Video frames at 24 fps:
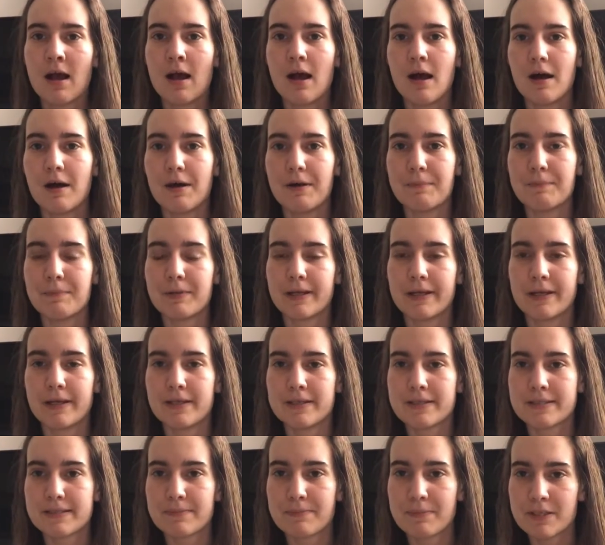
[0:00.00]
but
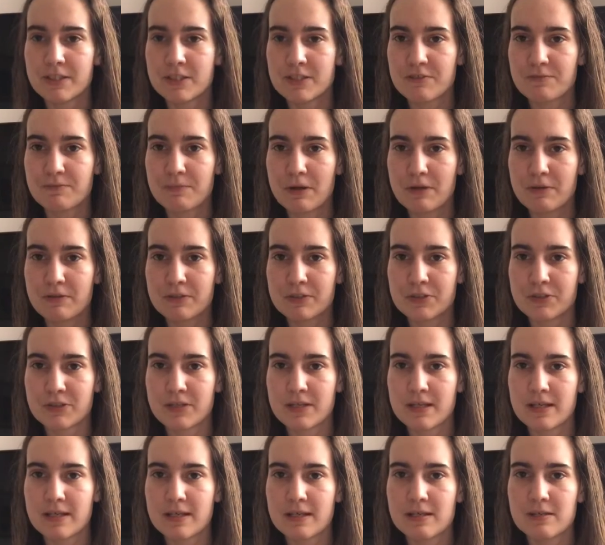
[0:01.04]
it's a bunch of
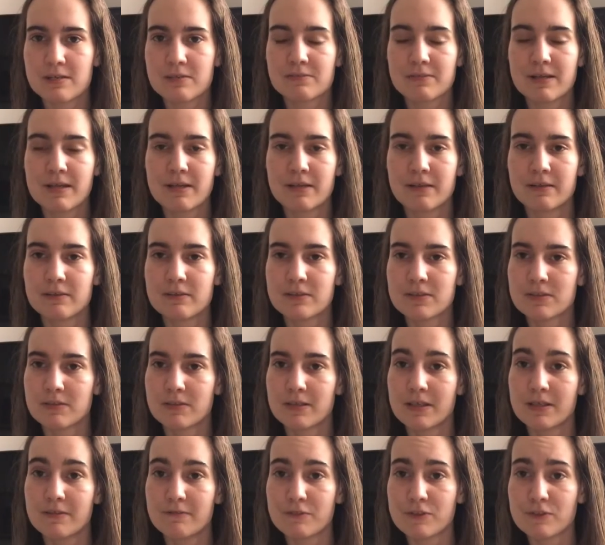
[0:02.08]
poetry telling the
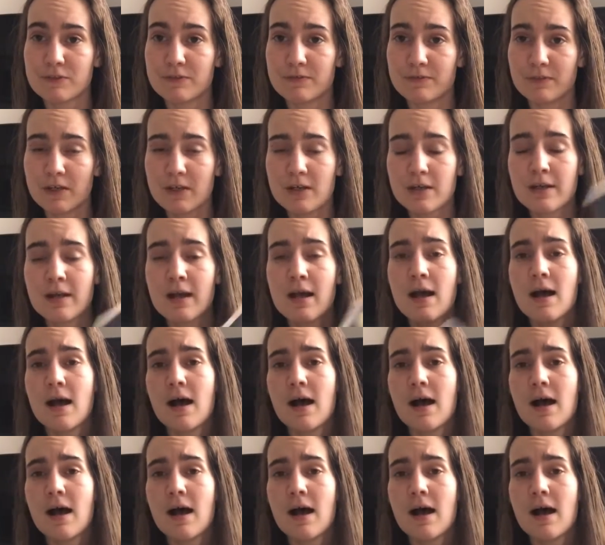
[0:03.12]
story of Joan of Arc.